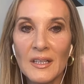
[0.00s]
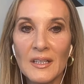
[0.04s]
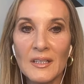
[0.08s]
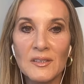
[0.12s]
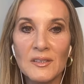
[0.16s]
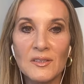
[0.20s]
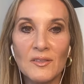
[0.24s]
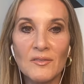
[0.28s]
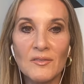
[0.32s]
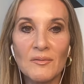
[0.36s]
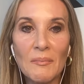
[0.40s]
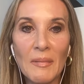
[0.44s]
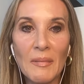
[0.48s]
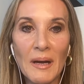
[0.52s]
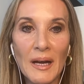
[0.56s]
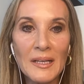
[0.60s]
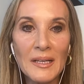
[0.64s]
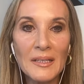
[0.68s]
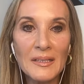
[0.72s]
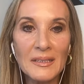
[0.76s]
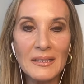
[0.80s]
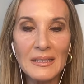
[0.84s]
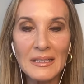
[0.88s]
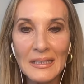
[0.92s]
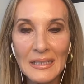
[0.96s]
So
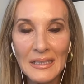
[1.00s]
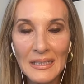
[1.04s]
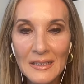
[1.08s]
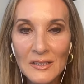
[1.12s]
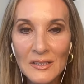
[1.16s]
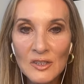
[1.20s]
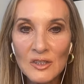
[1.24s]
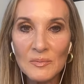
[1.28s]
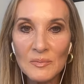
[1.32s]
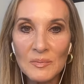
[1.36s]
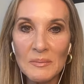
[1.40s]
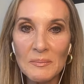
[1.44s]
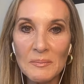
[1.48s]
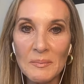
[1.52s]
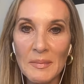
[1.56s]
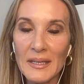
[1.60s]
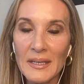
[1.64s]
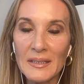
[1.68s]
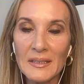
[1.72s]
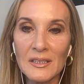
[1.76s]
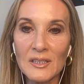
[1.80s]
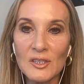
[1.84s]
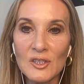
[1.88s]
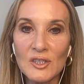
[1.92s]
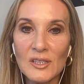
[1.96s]
mind needs to be
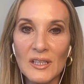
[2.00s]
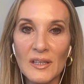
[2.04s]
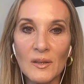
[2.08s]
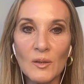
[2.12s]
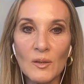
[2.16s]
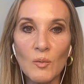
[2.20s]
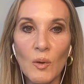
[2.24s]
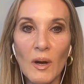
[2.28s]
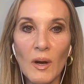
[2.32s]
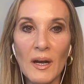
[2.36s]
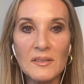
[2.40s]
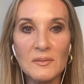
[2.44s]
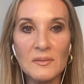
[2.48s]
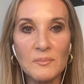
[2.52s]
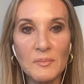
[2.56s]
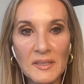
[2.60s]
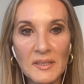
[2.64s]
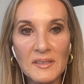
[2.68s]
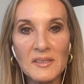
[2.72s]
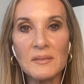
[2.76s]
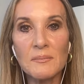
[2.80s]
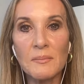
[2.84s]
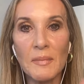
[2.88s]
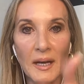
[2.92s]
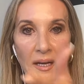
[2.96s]
managed. Otherwise,
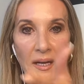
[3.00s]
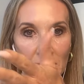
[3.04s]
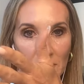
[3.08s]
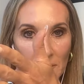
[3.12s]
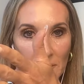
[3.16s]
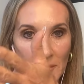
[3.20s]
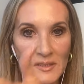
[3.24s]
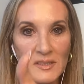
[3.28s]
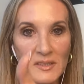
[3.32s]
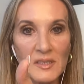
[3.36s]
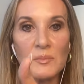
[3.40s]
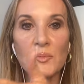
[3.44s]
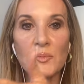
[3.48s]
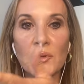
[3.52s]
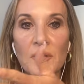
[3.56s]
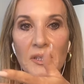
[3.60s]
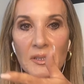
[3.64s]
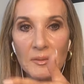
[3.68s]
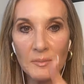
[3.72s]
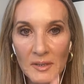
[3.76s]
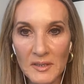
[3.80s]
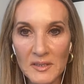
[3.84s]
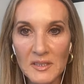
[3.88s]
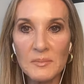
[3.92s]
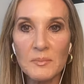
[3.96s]
messy mind, messy
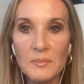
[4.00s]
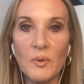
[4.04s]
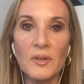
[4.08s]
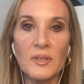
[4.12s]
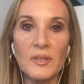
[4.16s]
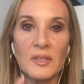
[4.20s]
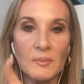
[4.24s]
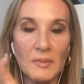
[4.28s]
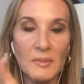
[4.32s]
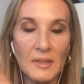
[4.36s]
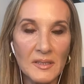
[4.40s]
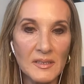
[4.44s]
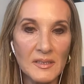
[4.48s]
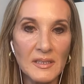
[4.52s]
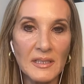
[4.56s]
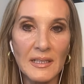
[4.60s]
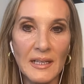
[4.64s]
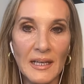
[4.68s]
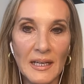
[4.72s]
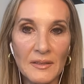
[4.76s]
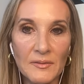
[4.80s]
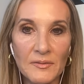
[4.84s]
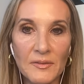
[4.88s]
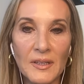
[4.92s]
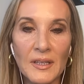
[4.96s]
brain, messy body, messy
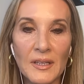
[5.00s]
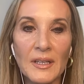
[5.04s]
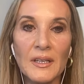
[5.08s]
life.